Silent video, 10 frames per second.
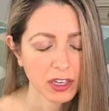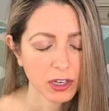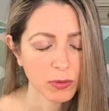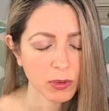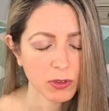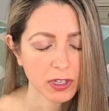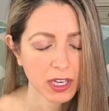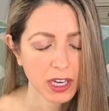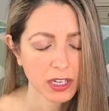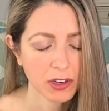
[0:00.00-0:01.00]

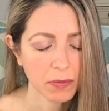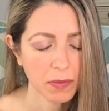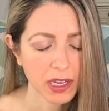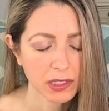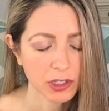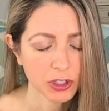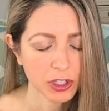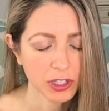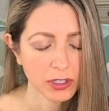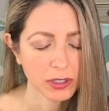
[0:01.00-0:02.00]
communicate our
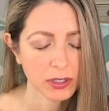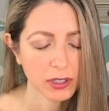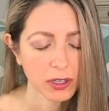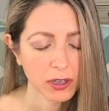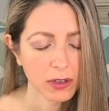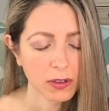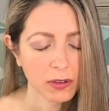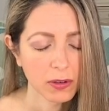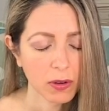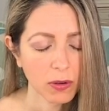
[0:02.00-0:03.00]
messages.
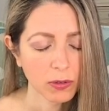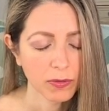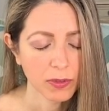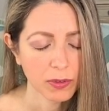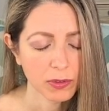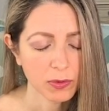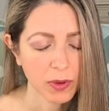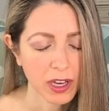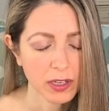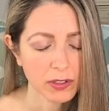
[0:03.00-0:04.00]
All of those
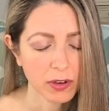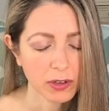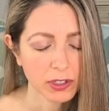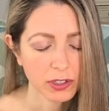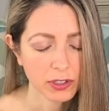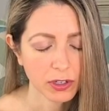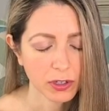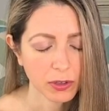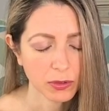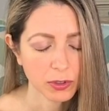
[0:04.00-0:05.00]
ways are
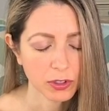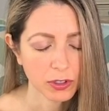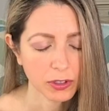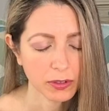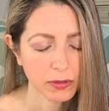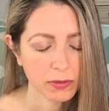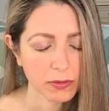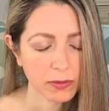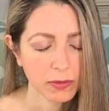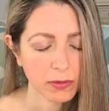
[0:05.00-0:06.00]
disclosure.
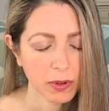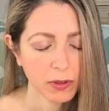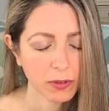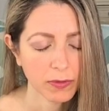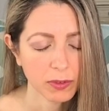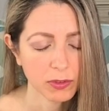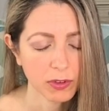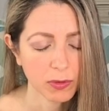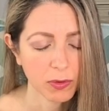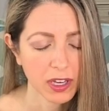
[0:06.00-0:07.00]
All of those
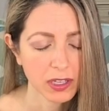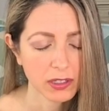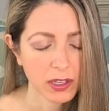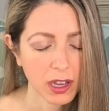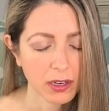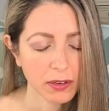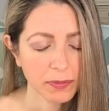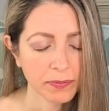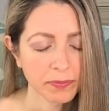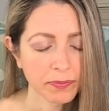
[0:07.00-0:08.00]
are ways that
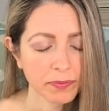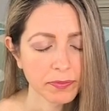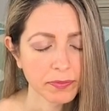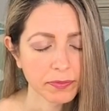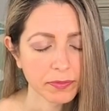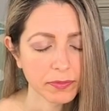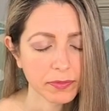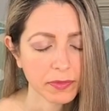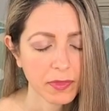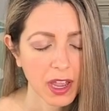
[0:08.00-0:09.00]

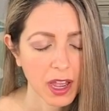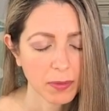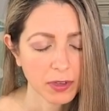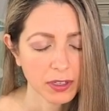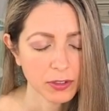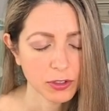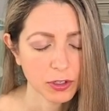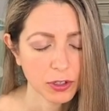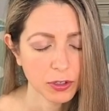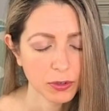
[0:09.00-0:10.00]
happen to
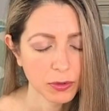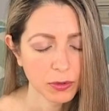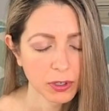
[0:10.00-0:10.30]
you